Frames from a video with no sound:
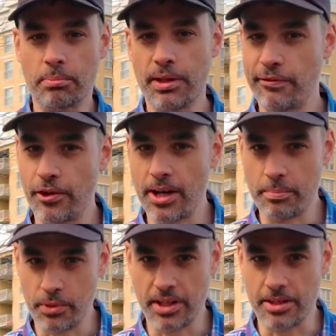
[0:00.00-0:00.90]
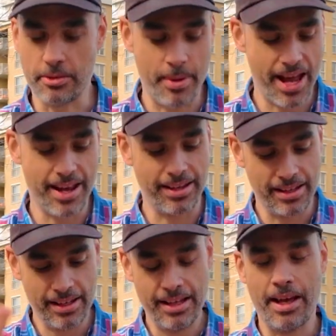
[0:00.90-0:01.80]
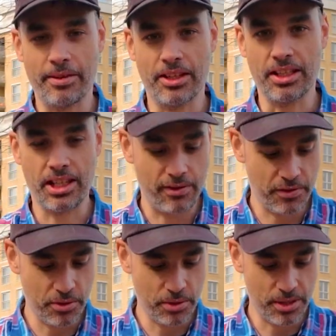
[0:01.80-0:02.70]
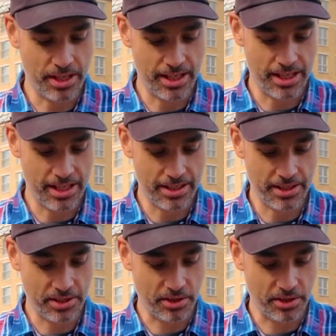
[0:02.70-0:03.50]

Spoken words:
before I put it in the bag, I'm gonna give you the